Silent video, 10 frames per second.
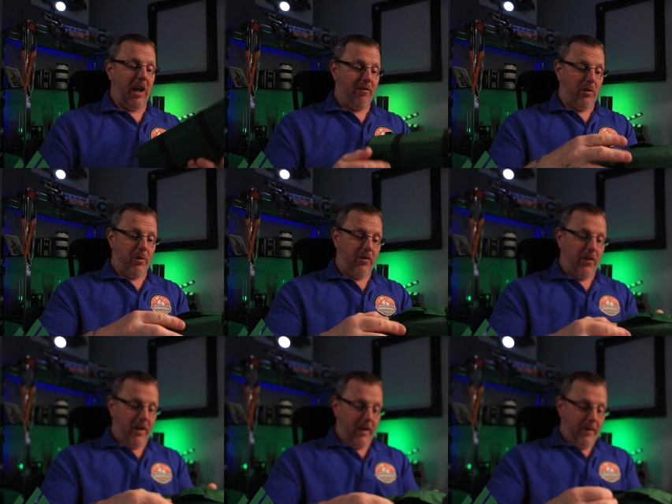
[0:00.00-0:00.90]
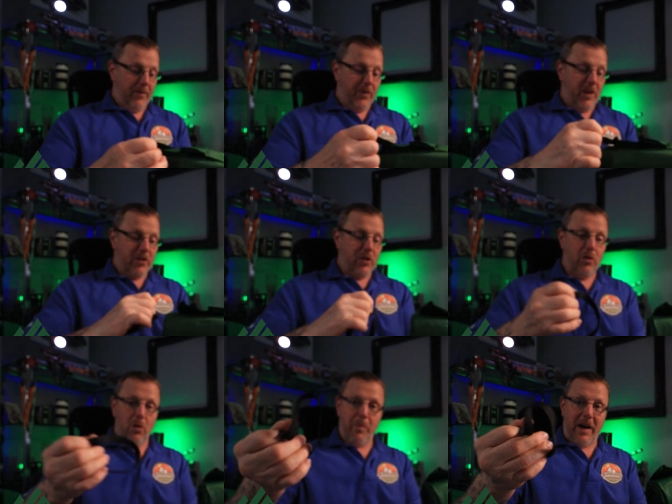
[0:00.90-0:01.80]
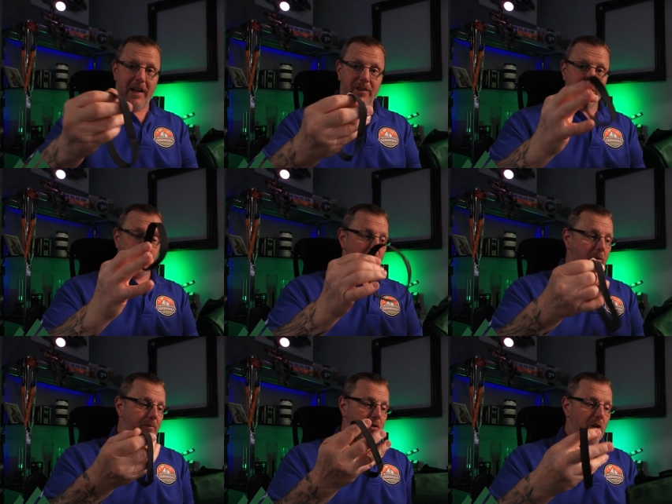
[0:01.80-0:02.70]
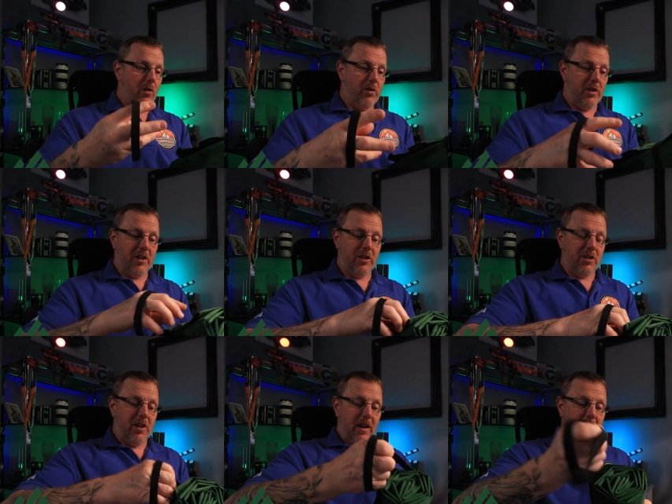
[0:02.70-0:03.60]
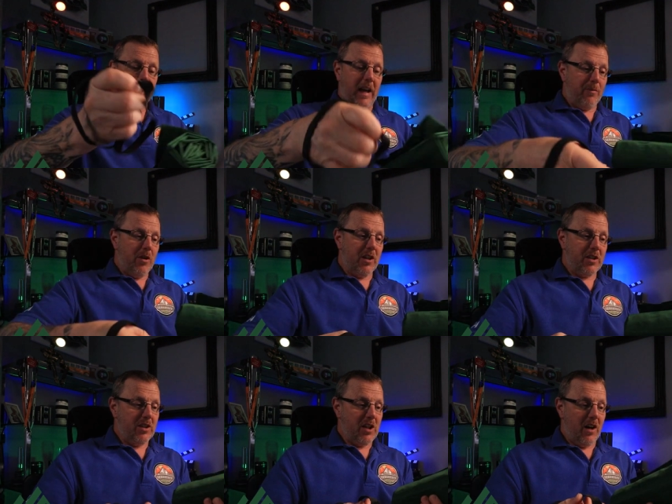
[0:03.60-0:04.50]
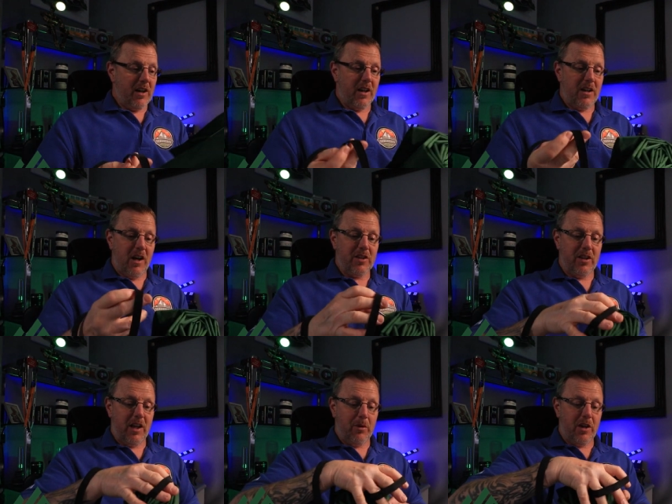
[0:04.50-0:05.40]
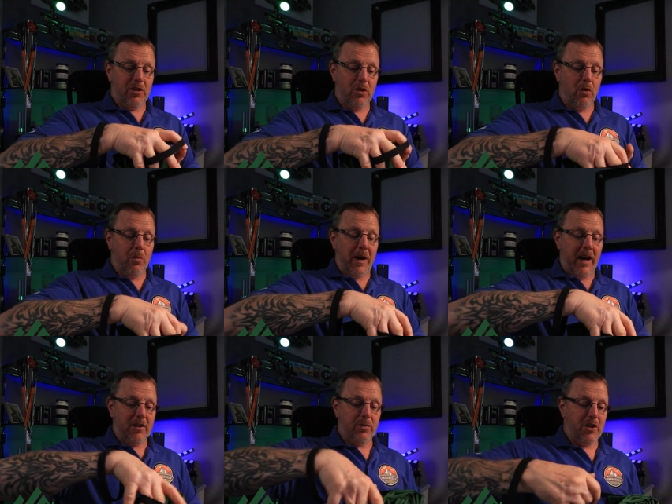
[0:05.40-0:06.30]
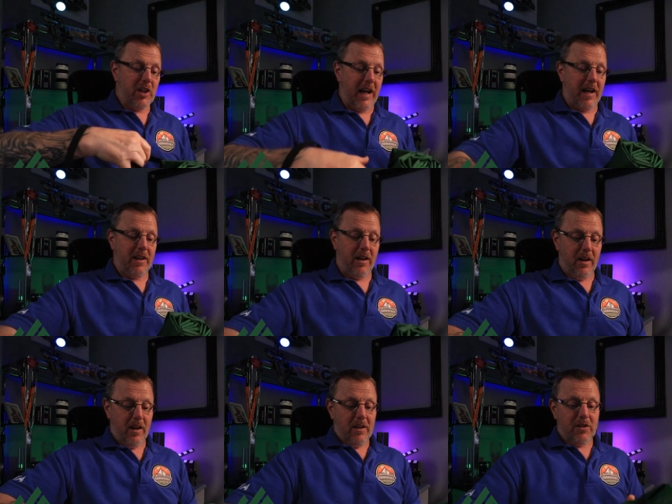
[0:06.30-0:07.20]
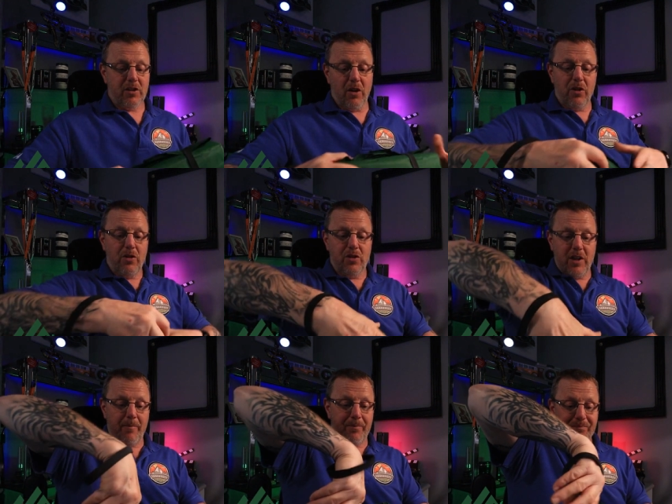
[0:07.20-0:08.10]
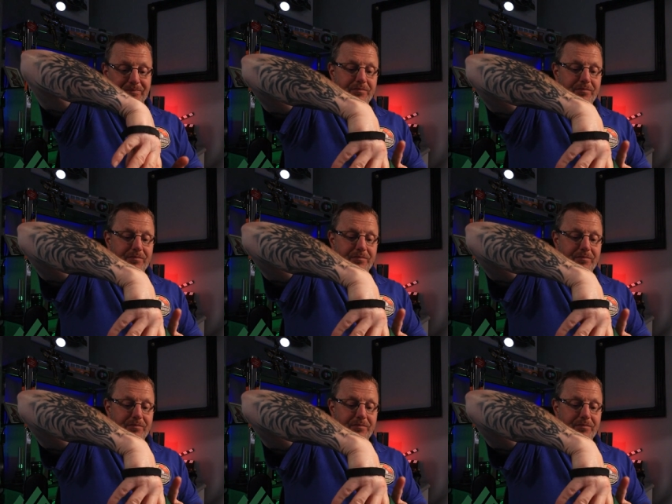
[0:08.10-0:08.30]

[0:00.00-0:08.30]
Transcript: together with these two little bands as well. So this is kept nice and tidy and nice and neat with these two little bands, which is handy. So don't lose them.